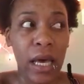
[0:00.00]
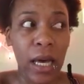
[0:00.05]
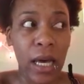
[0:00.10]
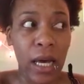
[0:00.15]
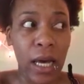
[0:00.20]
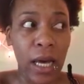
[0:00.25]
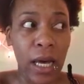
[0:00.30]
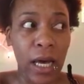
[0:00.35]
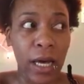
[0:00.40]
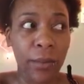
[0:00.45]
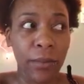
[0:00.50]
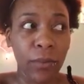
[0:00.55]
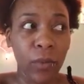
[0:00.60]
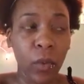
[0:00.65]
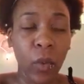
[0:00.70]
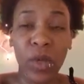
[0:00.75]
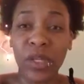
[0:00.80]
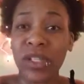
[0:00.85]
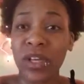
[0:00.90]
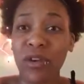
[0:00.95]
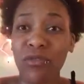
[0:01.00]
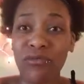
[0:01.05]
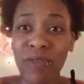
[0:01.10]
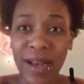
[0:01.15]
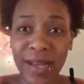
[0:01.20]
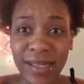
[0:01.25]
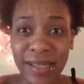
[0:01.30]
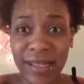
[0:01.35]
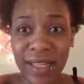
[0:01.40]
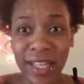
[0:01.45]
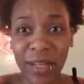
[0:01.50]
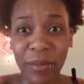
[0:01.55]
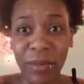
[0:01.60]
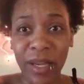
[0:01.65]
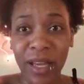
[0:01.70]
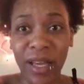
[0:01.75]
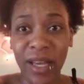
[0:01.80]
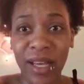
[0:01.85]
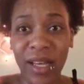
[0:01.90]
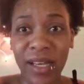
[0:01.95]
was arrested
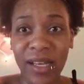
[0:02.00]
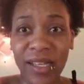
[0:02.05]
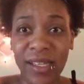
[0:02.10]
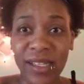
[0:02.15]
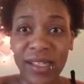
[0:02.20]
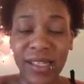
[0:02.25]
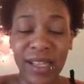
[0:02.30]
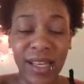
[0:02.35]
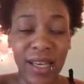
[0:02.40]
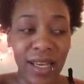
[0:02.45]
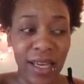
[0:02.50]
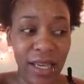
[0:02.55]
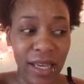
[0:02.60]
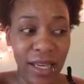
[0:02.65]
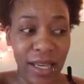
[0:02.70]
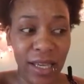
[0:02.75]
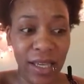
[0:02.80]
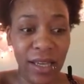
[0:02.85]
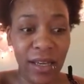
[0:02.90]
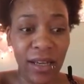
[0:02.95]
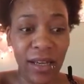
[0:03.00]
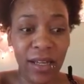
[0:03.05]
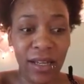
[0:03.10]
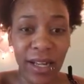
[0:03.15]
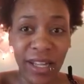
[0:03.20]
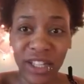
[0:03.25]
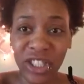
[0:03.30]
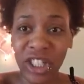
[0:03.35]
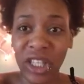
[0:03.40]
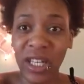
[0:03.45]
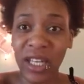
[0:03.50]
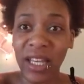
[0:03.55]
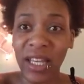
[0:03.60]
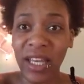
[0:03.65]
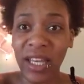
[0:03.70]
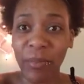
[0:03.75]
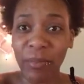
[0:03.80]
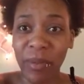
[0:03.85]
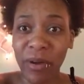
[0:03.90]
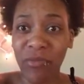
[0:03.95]
because he
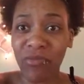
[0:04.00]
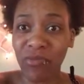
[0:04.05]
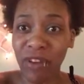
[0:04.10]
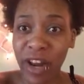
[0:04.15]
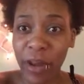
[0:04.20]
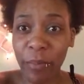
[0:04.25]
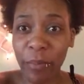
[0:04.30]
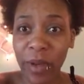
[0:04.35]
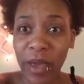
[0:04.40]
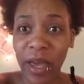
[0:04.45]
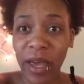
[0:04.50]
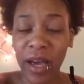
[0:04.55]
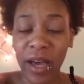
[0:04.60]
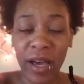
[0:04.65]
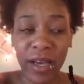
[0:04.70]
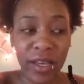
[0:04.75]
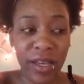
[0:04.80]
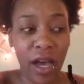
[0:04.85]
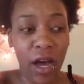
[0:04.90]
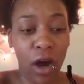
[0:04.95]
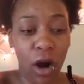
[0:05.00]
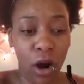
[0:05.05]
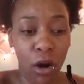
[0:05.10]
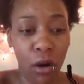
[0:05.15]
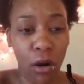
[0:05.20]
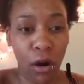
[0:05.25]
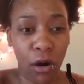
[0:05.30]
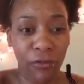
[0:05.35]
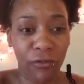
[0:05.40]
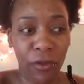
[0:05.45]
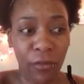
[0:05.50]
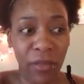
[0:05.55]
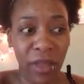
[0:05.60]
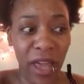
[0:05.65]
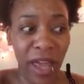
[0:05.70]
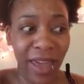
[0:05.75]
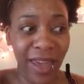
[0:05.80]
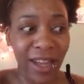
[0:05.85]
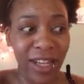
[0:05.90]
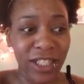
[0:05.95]
allegedly been raping a young girl from
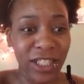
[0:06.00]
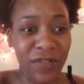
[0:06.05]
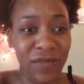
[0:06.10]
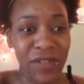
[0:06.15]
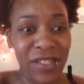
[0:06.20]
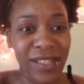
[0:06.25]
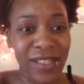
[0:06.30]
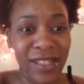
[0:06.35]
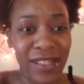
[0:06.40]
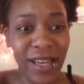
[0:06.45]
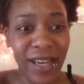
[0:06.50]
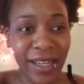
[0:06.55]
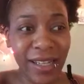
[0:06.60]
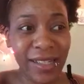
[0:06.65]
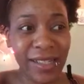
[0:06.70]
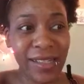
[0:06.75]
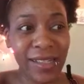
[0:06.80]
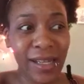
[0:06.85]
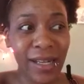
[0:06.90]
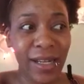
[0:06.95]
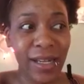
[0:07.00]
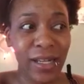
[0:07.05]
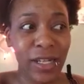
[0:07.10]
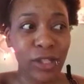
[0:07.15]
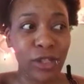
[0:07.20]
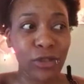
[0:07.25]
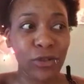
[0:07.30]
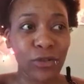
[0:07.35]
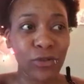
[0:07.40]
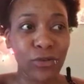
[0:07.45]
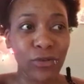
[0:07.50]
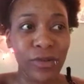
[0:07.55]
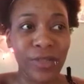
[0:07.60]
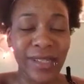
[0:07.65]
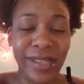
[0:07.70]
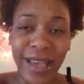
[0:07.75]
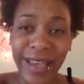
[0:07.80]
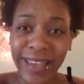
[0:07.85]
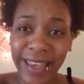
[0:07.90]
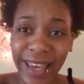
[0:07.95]
the age of 6 to
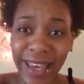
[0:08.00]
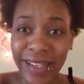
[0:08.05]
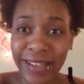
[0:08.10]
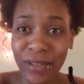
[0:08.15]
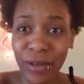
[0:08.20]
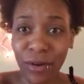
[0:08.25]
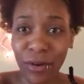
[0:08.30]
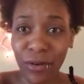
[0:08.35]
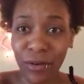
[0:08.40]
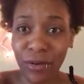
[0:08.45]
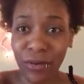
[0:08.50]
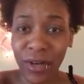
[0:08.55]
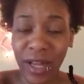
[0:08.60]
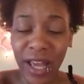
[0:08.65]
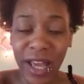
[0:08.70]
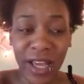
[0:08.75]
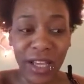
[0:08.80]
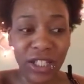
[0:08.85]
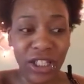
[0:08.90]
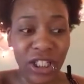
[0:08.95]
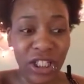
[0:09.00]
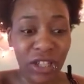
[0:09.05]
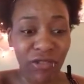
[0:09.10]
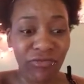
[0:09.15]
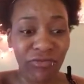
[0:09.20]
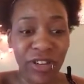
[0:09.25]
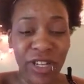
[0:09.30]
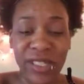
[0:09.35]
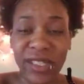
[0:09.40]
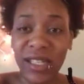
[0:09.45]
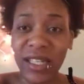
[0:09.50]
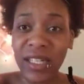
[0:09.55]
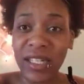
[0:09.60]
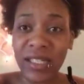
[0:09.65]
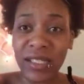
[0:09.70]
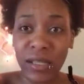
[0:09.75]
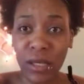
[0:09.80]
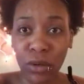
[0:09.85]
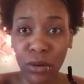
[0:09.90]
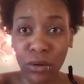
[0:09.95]
10 years old, and she recently
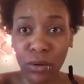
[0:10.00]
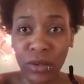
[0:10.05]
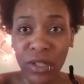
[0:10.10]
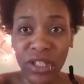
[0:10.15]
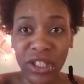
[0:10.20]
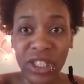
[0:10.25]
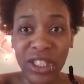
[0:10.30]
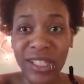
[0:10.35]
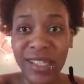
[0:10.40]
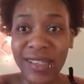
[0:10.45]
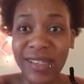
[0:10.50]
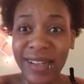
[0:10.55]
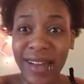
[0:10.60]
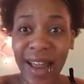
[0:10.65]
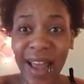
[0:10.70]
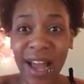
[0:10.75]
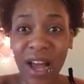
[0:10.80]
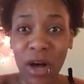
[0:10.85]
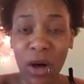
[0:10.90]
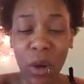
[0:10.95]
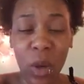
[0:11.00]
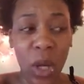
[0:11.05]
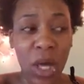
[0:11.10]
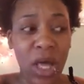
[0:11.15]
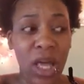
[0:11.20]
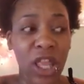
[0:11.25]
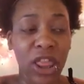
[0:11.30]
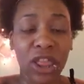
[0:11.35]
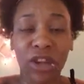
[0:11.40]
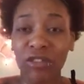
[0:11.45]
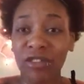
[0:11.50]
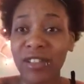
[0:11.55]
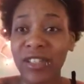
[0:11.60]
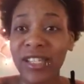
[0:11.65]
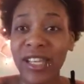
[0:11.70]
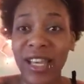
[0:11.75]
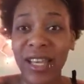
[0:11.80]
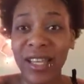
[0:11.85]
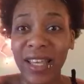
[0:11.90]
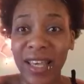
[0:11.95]
told, and she's now
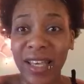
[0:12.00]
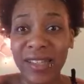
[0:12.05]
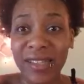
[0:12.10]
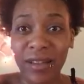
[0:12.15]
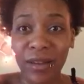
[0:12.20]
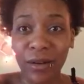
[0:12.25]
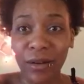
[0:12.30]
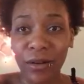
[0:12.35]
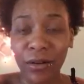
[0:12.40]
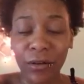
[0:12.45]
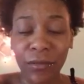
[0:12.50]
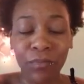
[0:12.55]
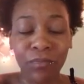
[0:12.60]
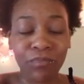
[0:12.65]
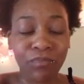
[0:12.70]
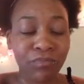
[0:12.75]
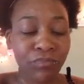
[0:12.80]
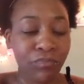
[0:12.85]
13 years old.